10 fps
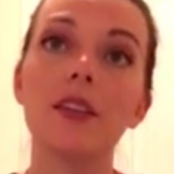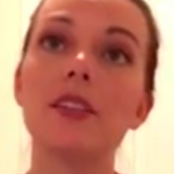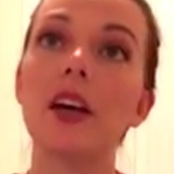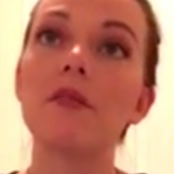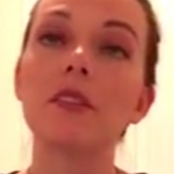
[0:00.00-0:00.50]

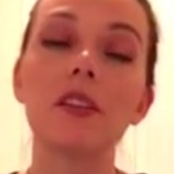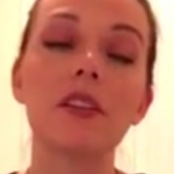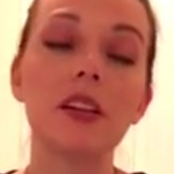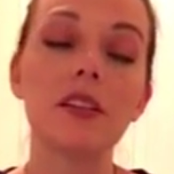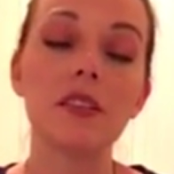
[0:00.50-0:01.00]

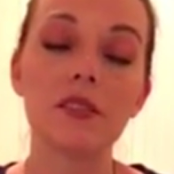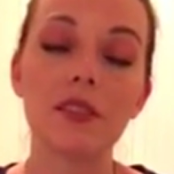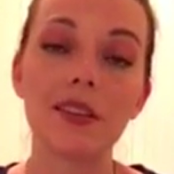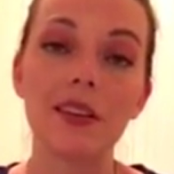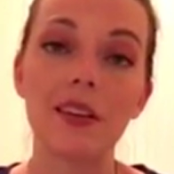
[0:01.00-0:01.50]
Definitely does
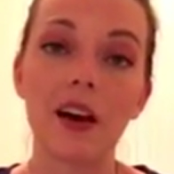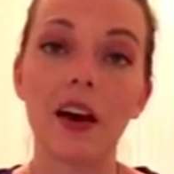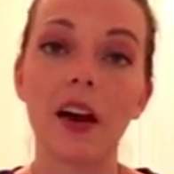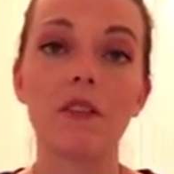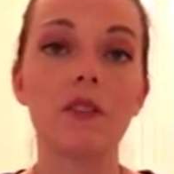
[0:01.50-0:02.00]

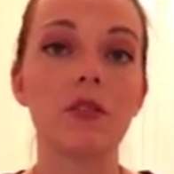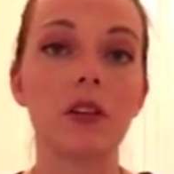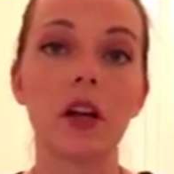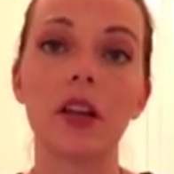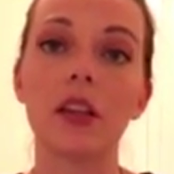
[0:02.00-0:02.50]
not have to
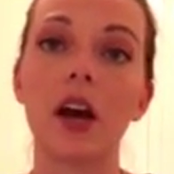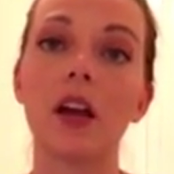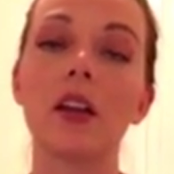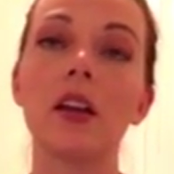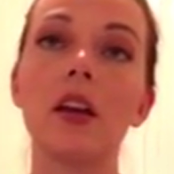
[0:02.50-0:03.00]
look like that.